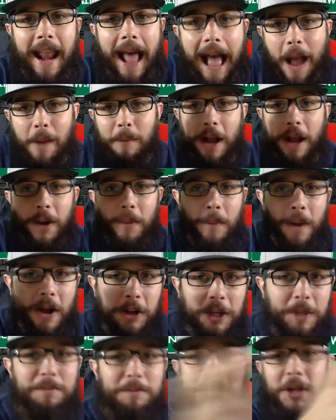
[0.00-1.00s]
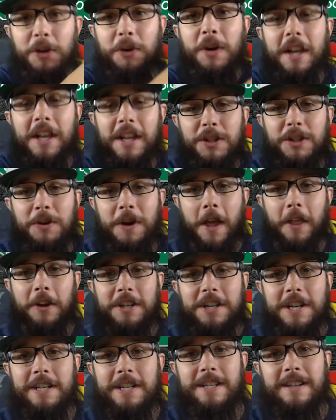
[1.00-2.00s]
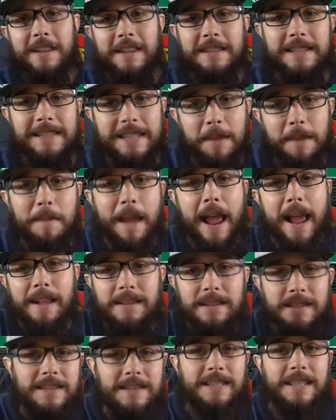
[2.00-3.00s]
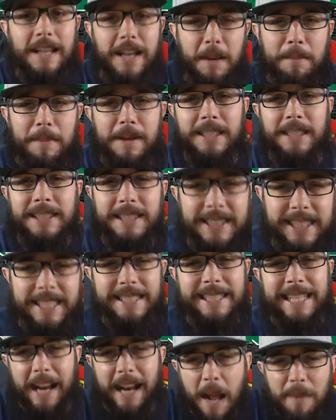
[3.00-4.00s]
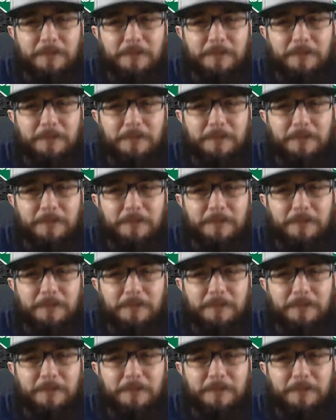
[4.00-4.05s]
I want to welcome you to another edition of the C-Man's Cinema Sit Down.